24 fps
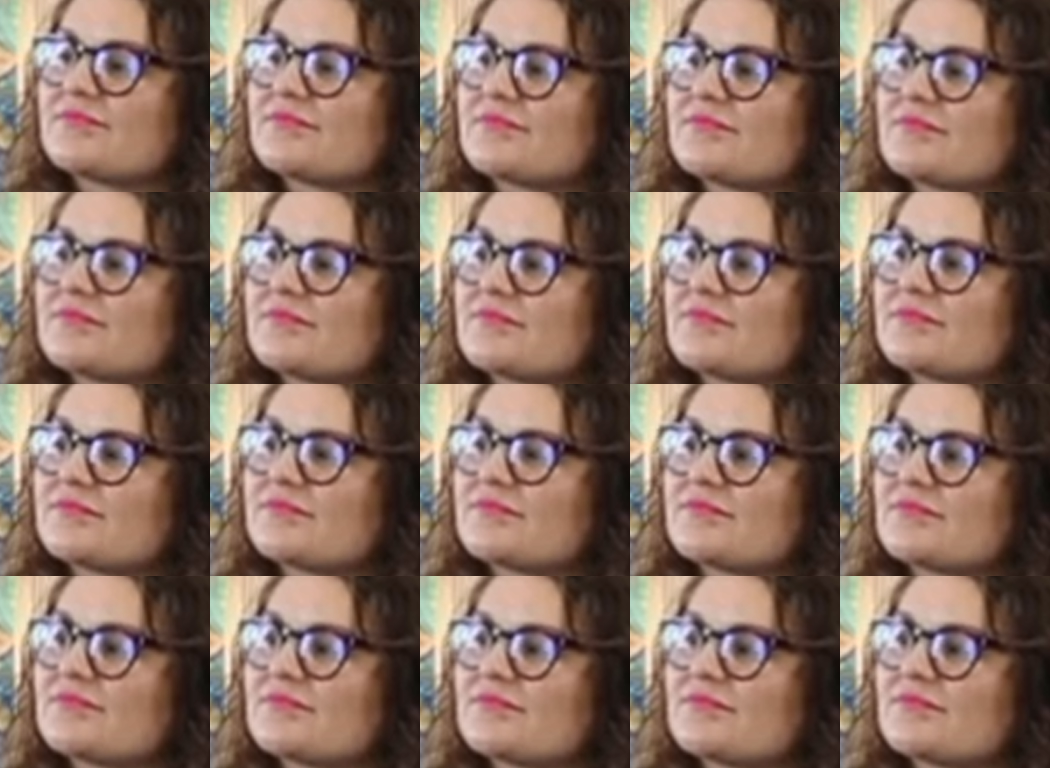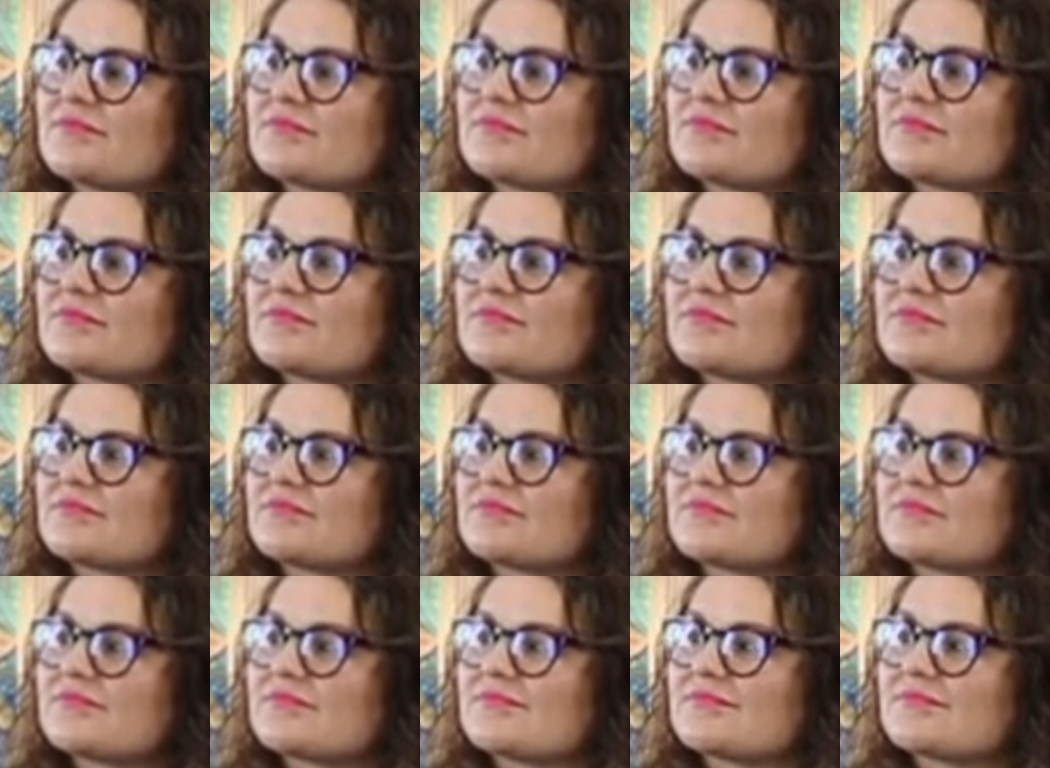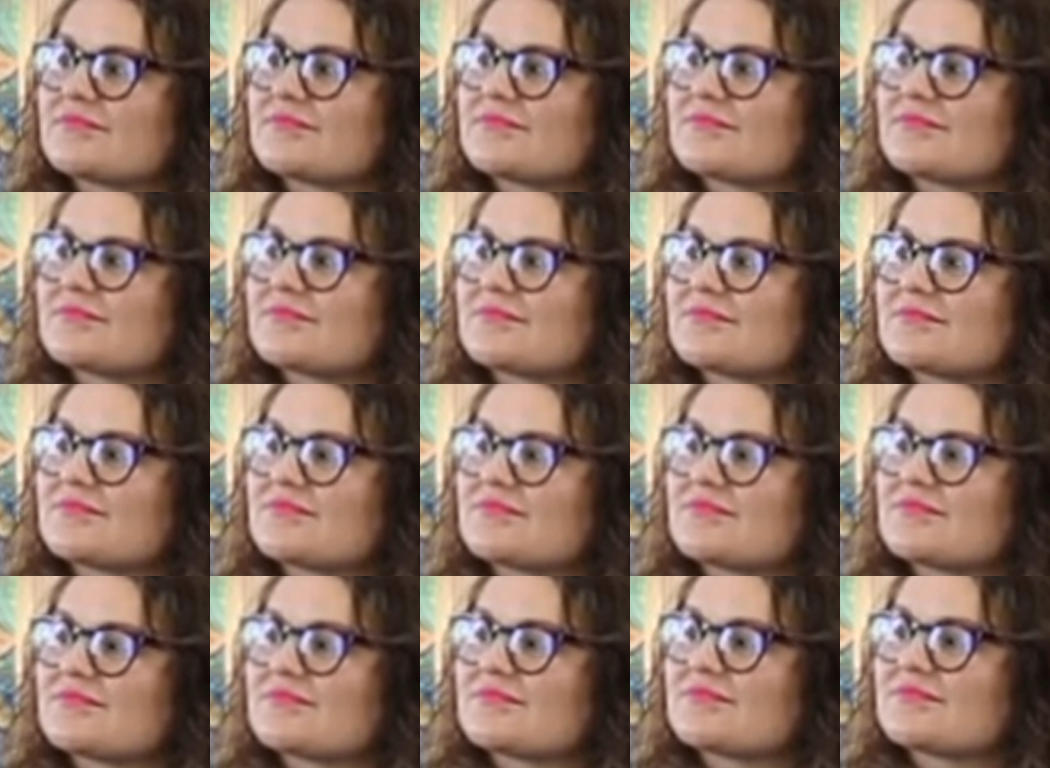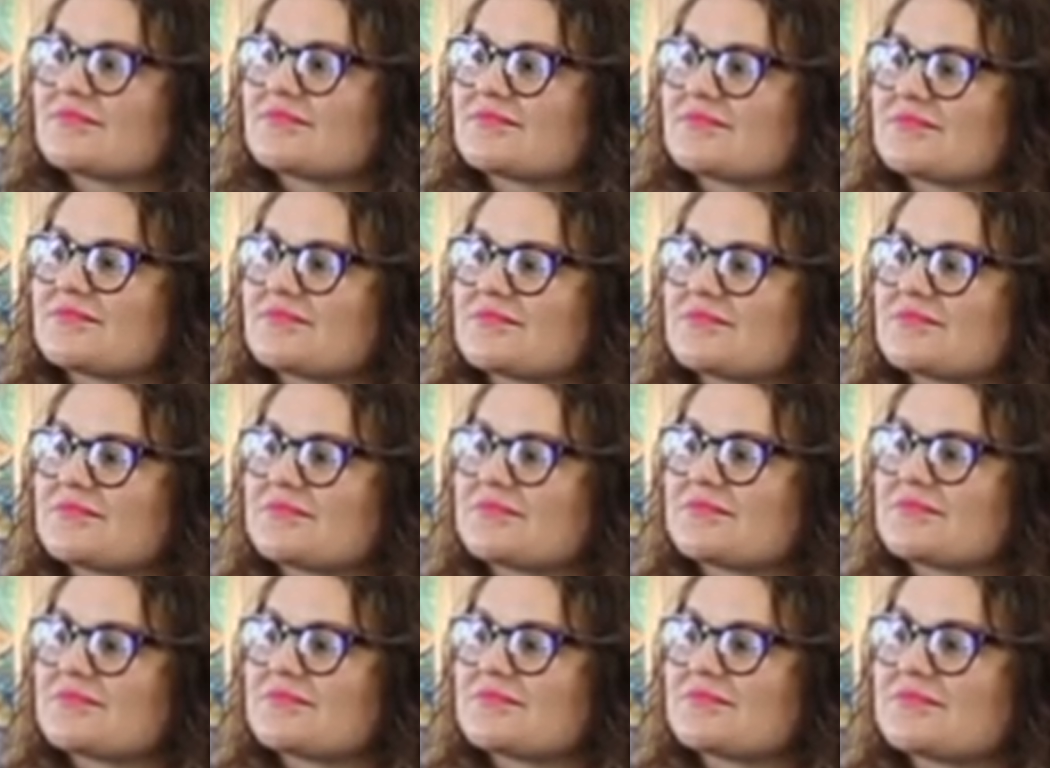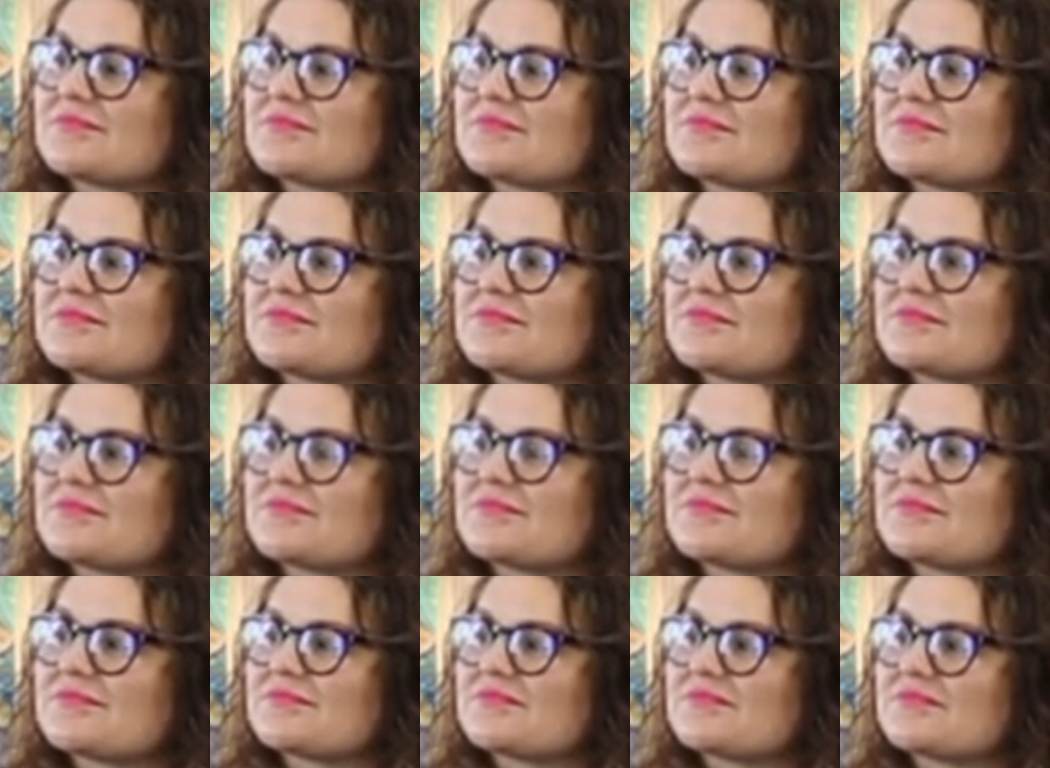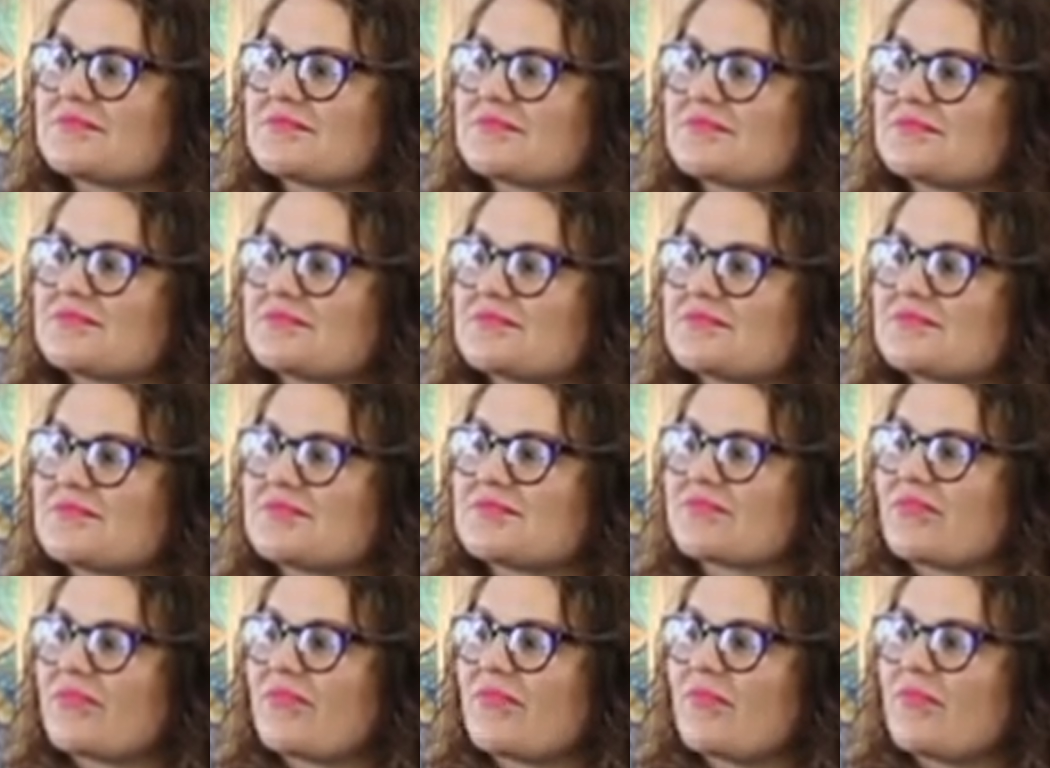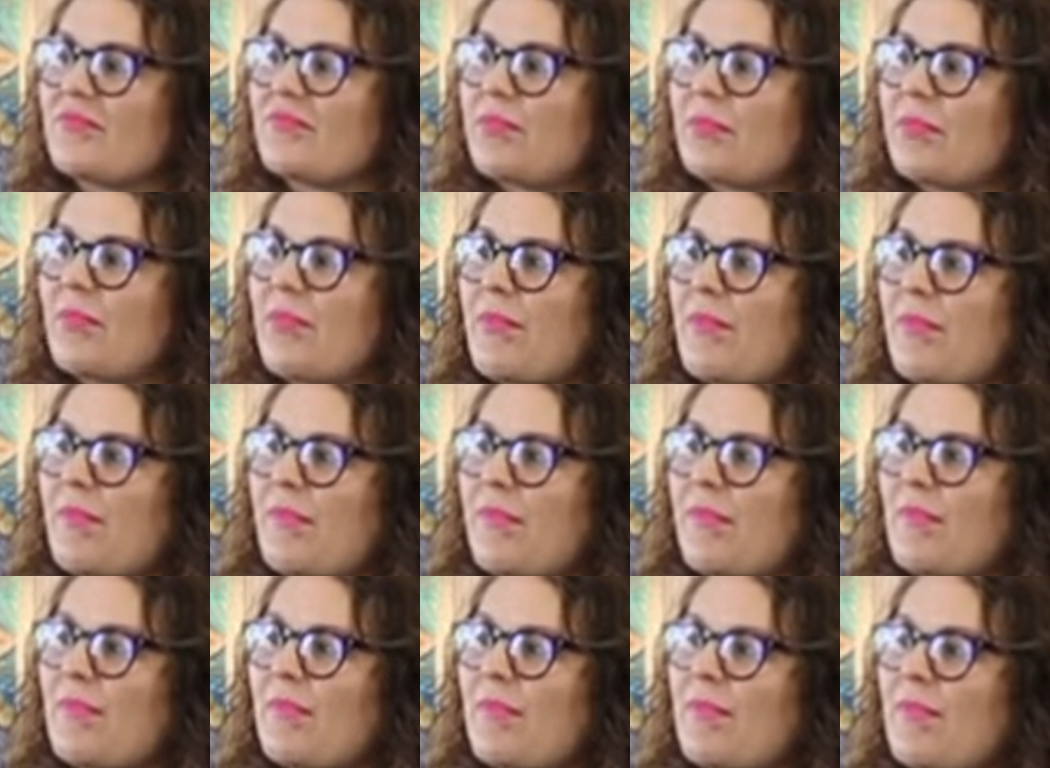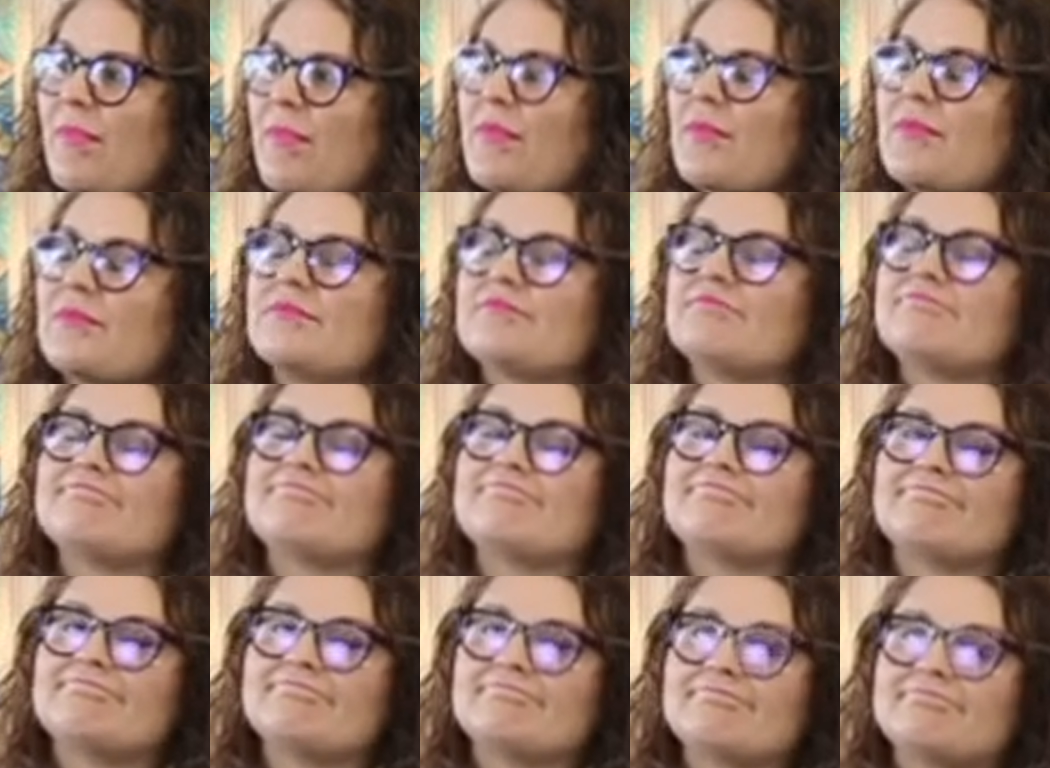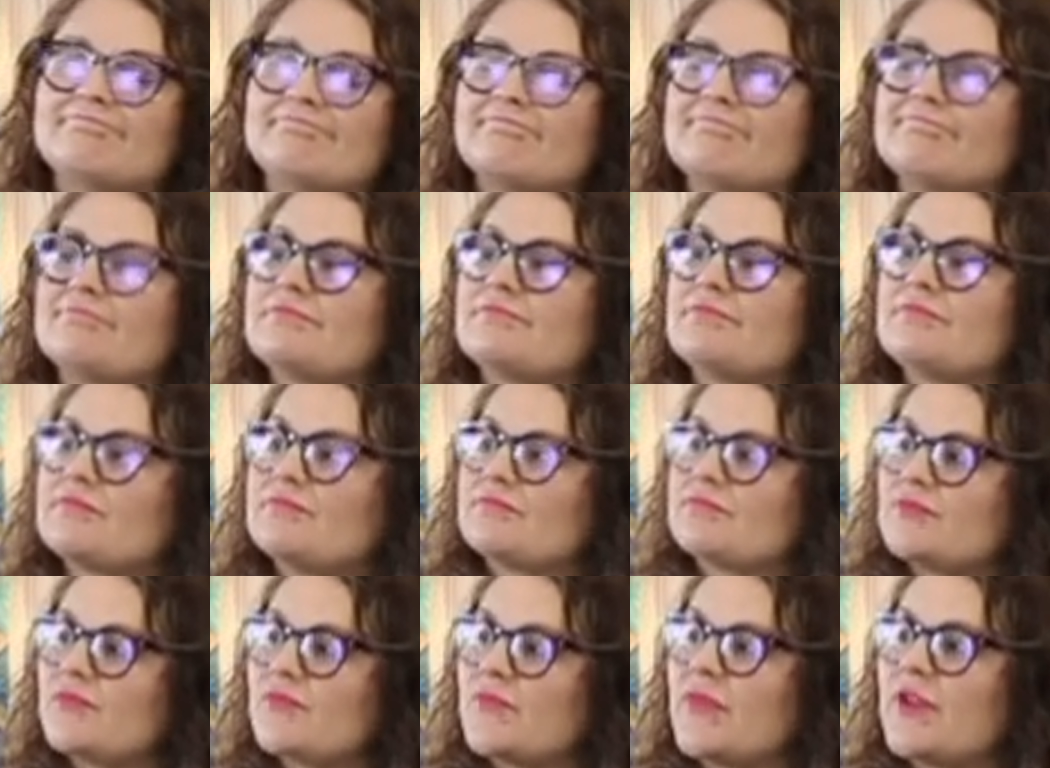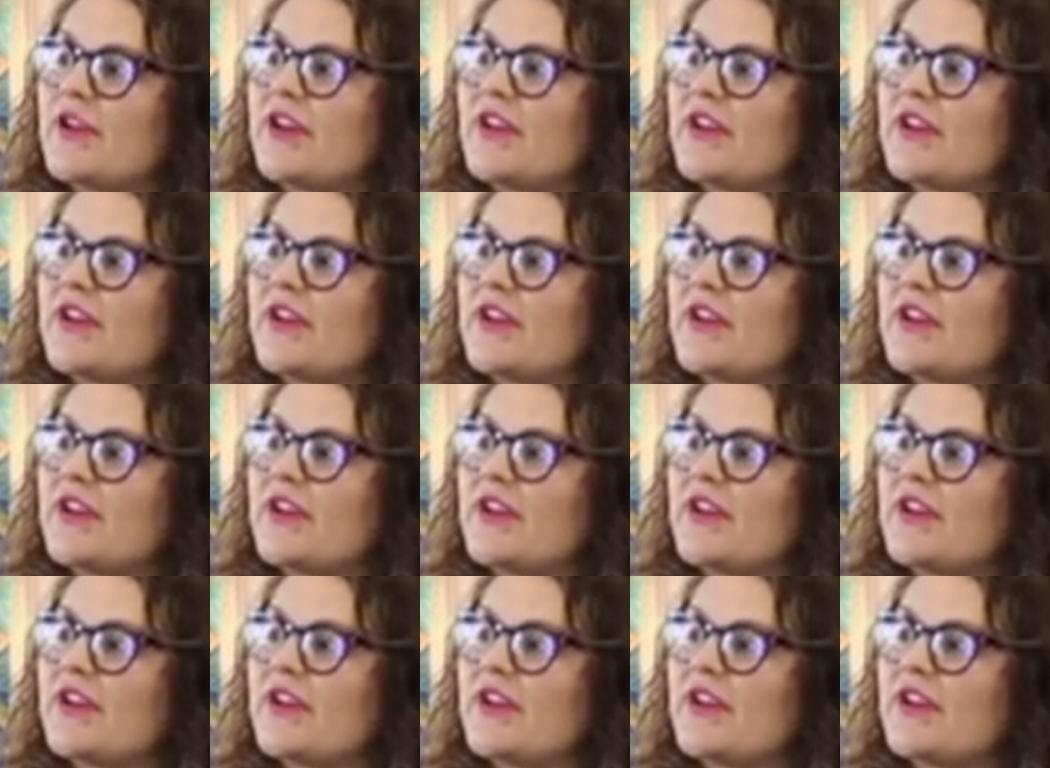[no speech]